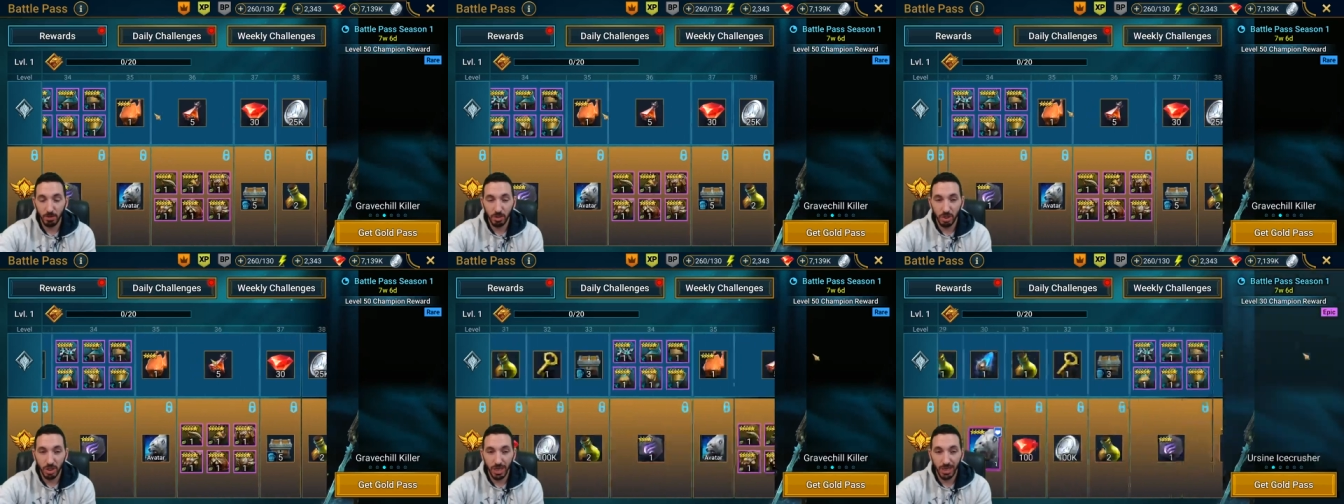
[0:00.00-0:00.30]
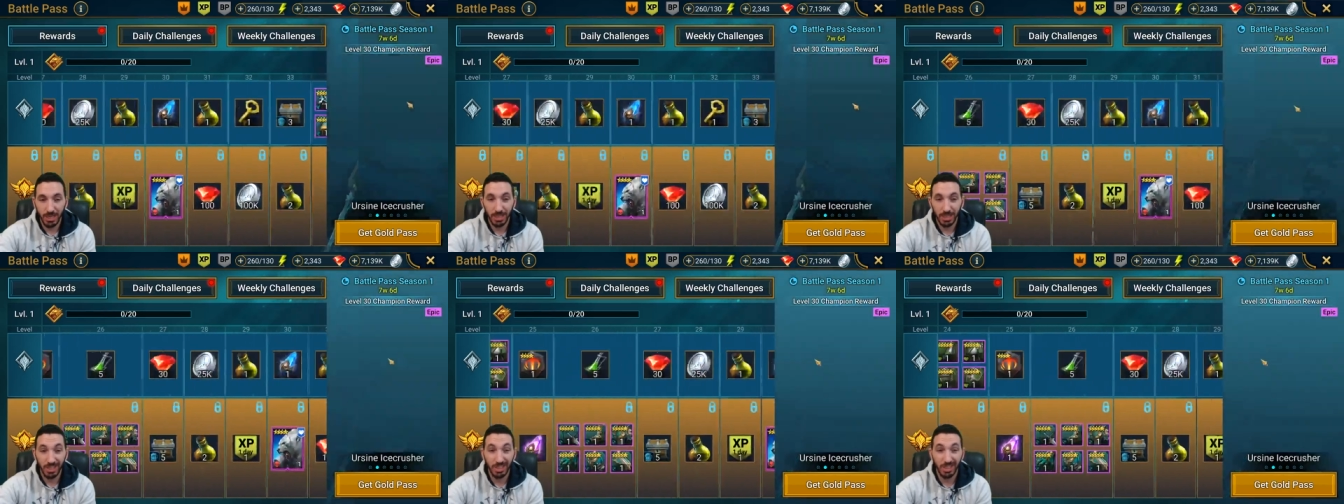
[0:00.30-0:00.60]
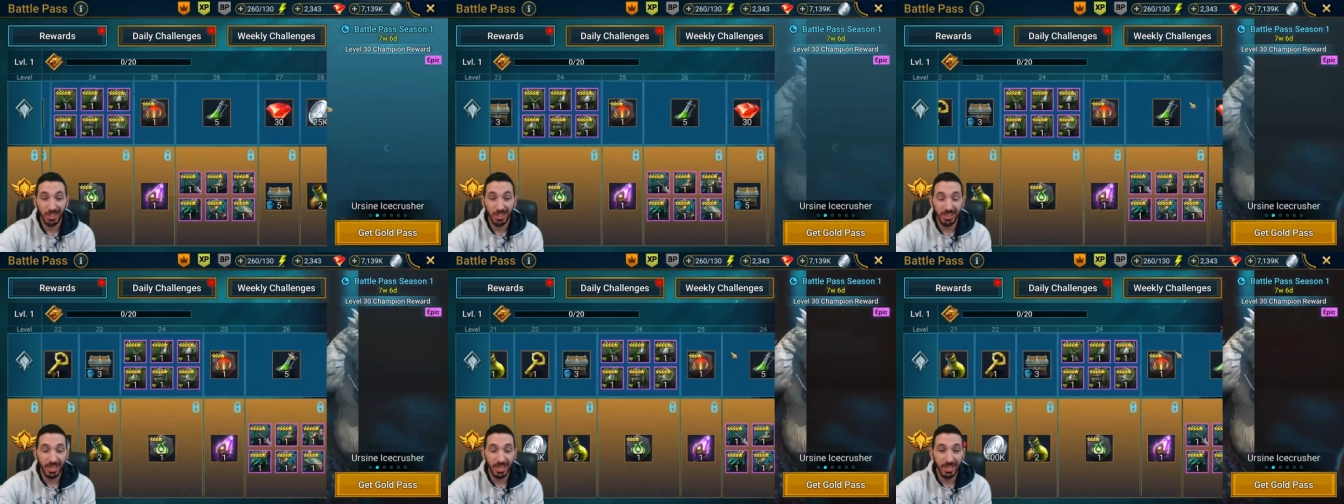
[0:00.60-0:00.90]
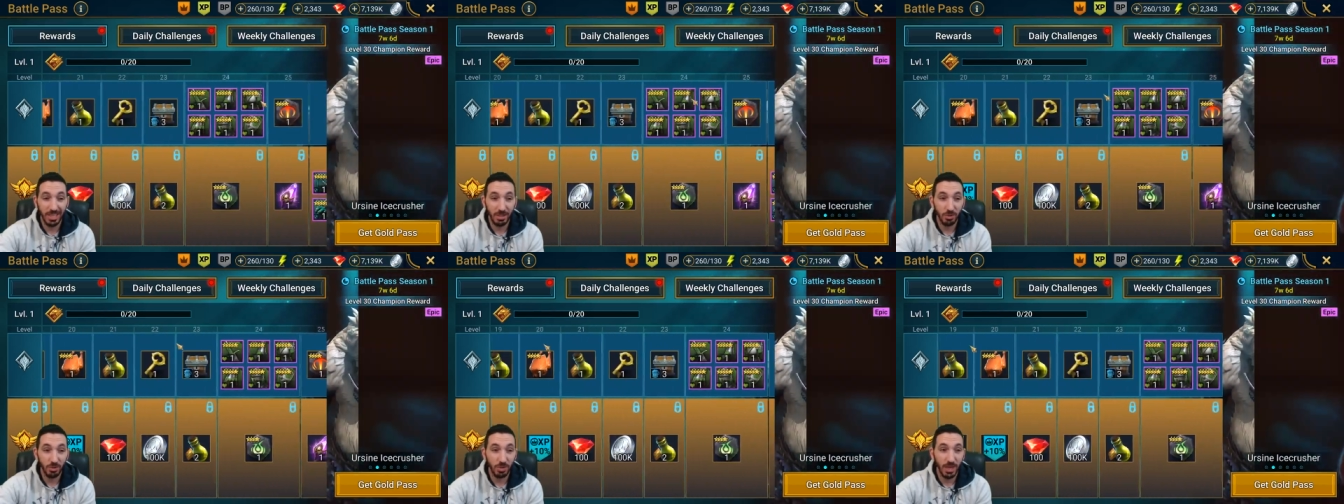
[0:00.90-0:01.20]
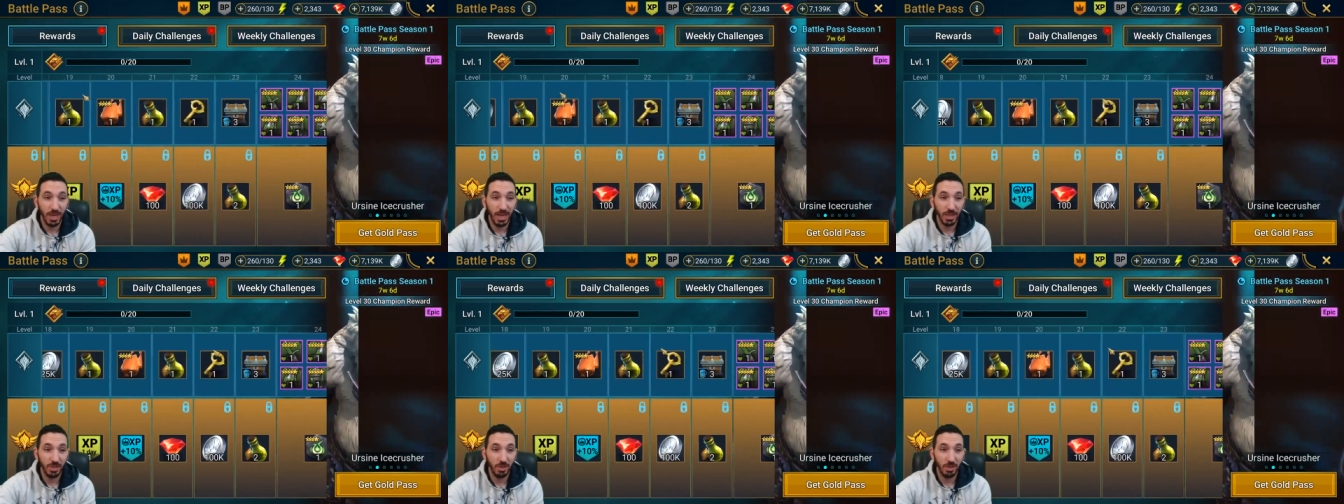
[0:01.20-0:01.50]
chats, she said that you
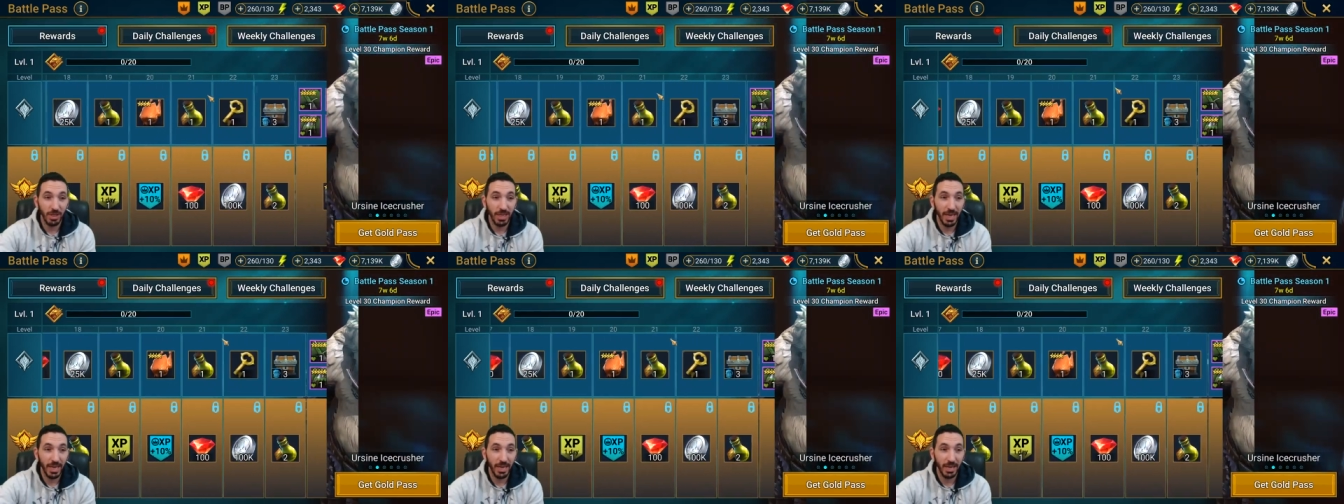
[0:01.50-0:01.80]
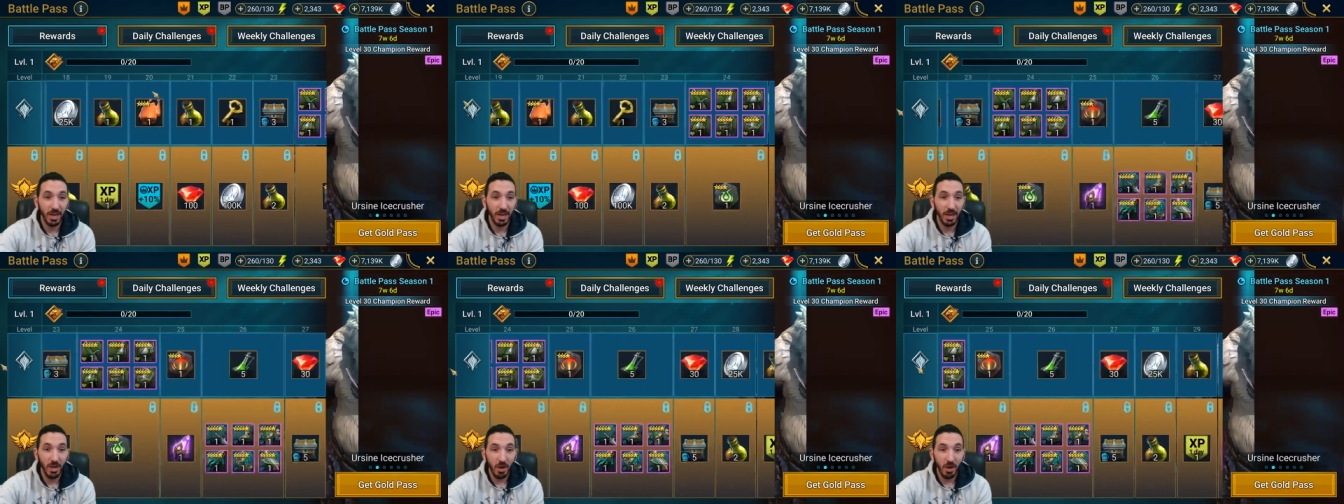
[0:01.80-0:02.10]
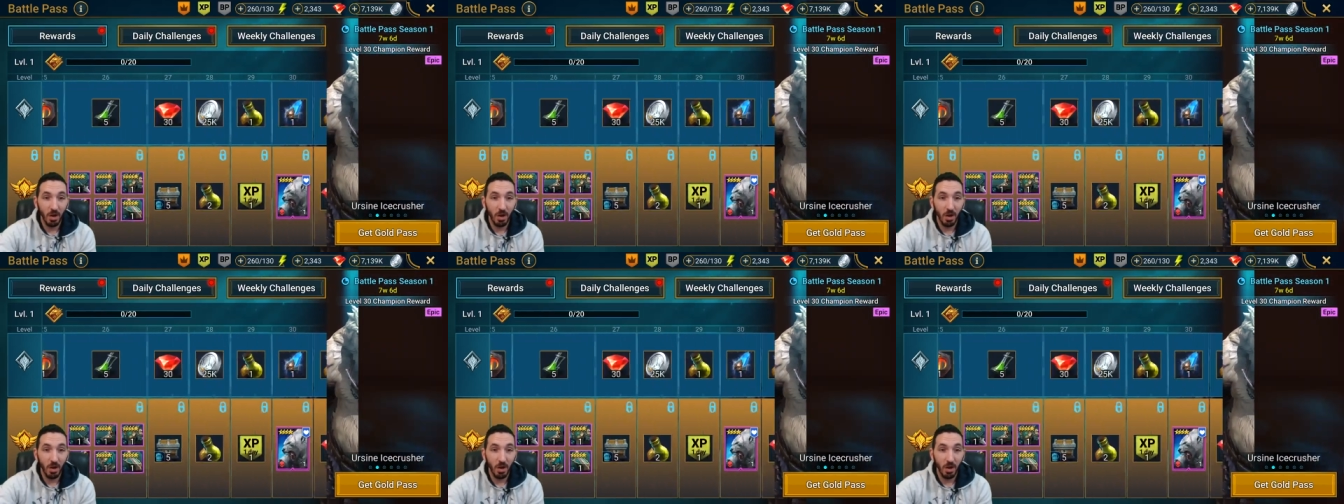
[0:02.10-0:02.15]
can actually get